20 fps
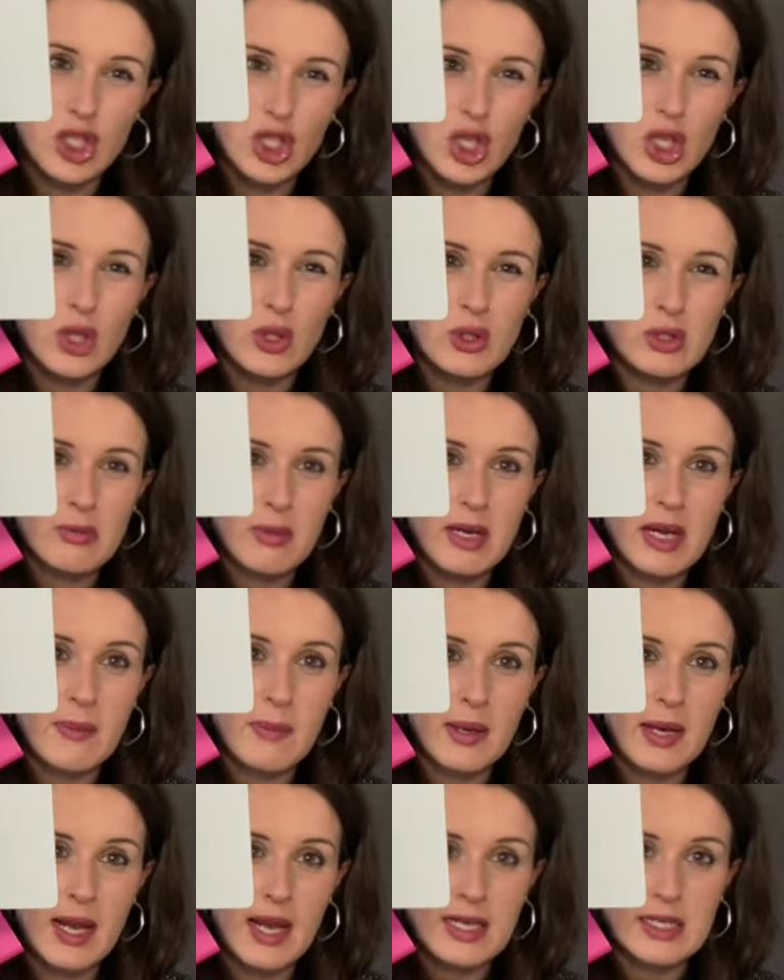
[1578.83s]
use and
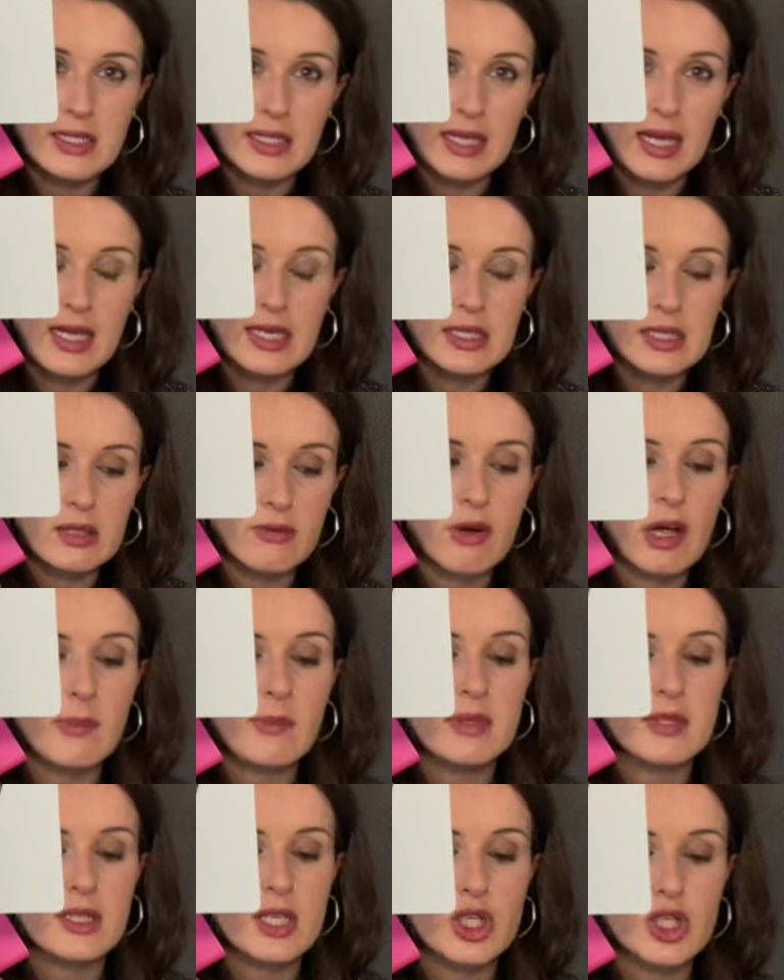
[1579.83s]
manipulate and get into the right
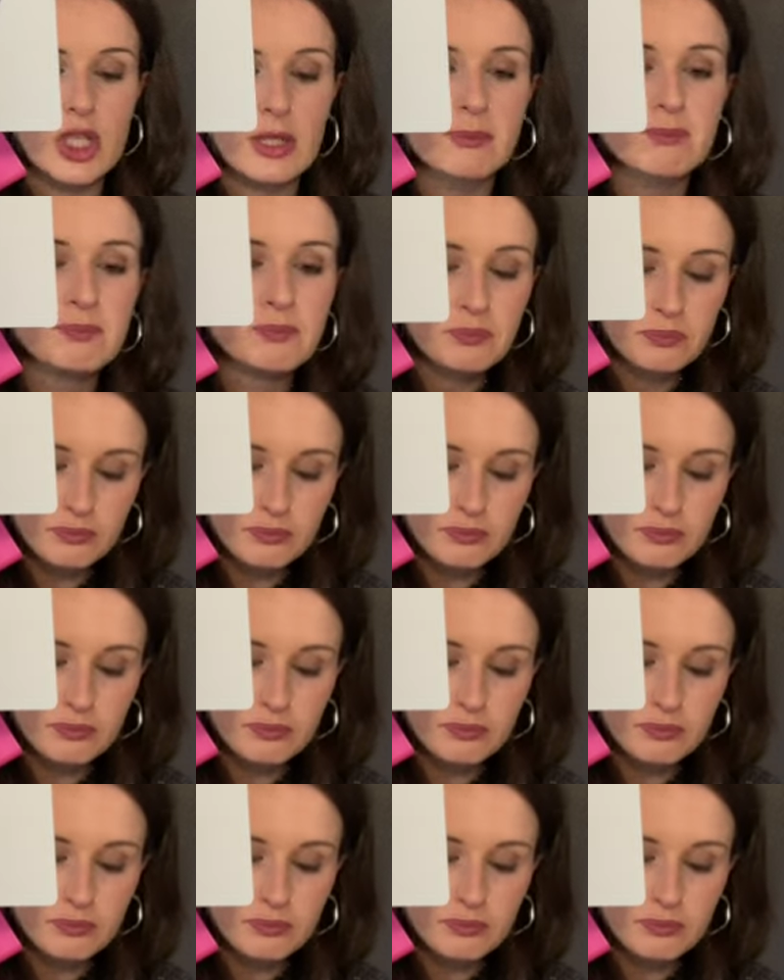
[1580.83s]
position.